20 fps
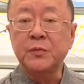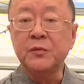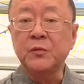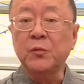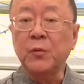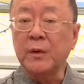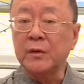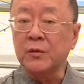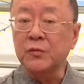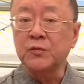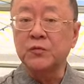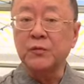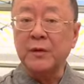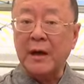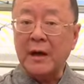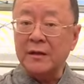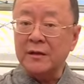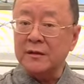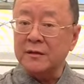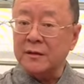put 1 or 2
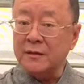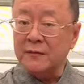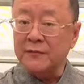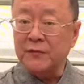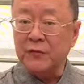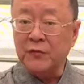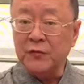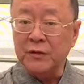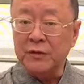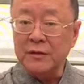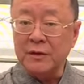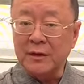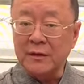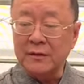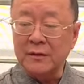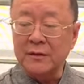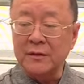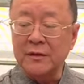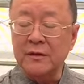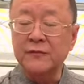under the foliage,
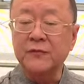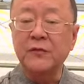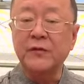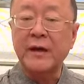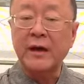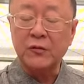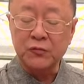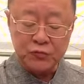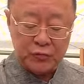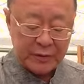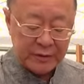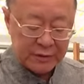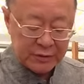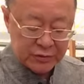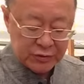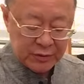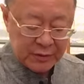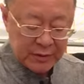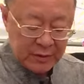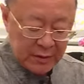under here for health
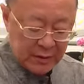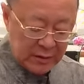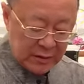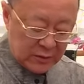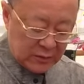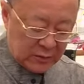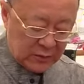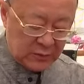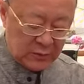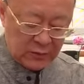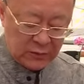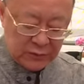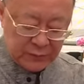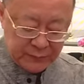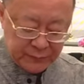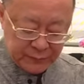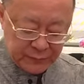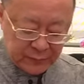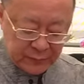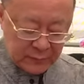drainage. So
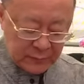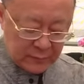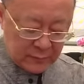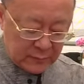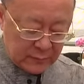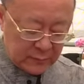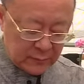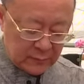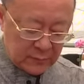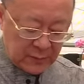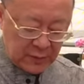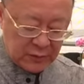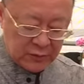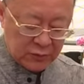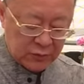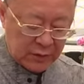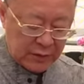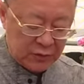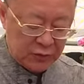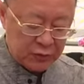
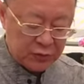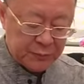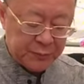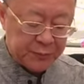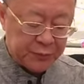I usually